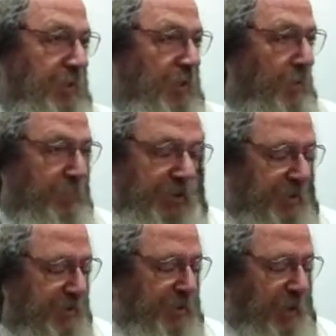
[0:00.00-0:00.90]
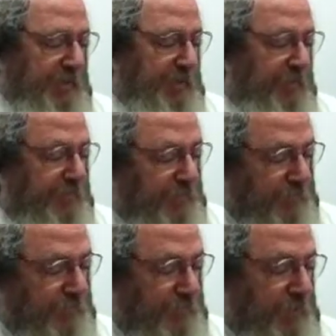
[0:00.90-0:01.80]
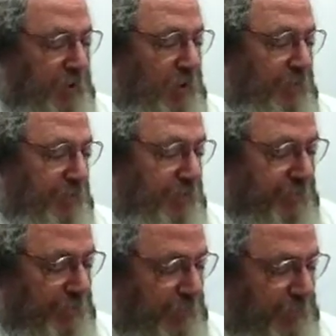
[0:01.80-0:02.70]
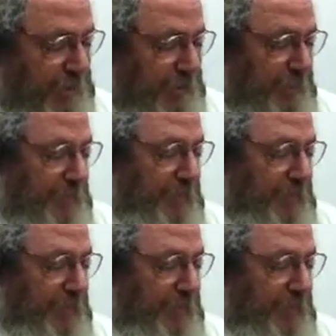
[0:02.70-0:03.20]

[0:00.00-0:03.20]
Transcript: you know, be disgusted from, you know, from, from the money.